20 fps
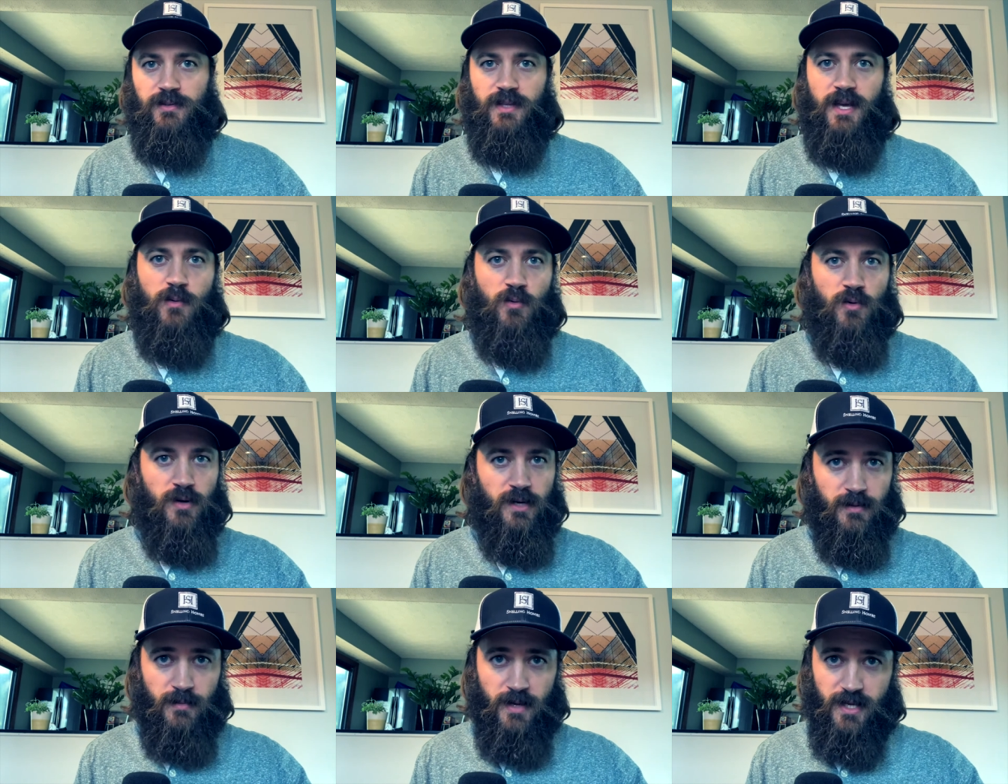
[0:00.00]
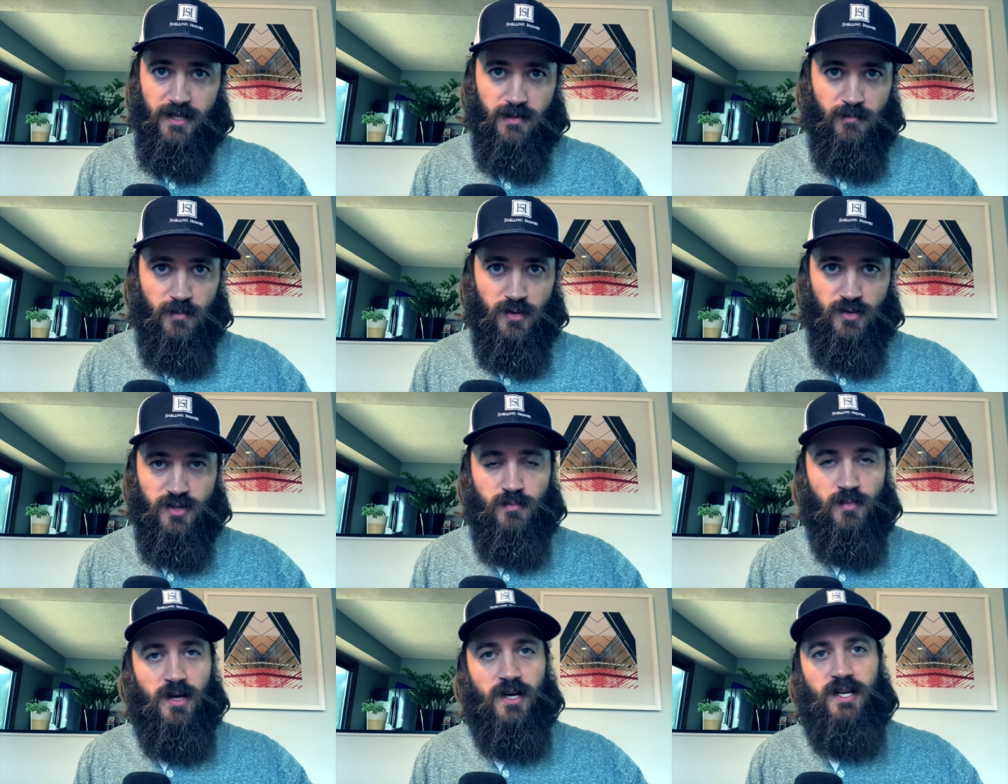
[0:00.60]
They want to make the
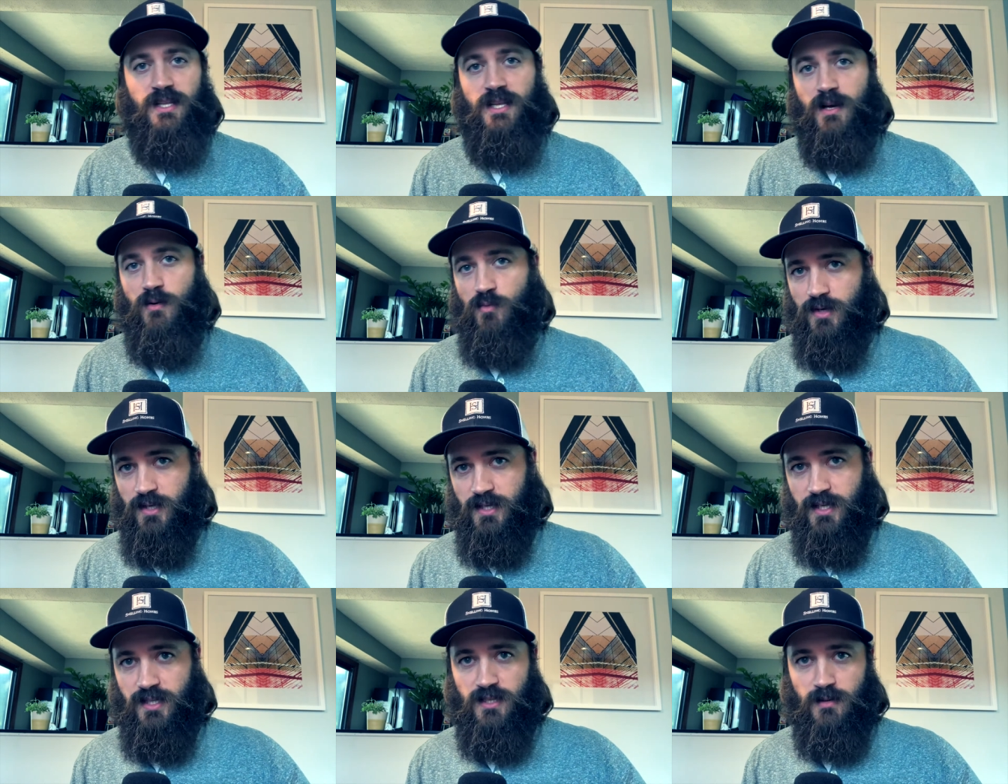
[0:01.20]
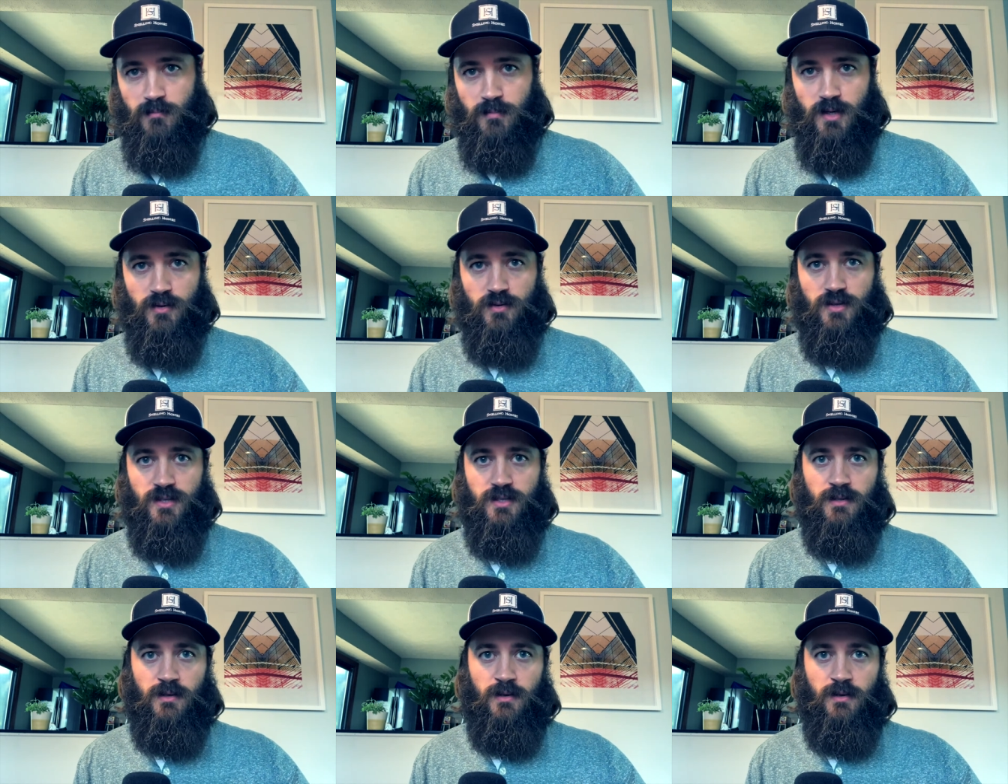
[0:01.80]
most money. They want to get the most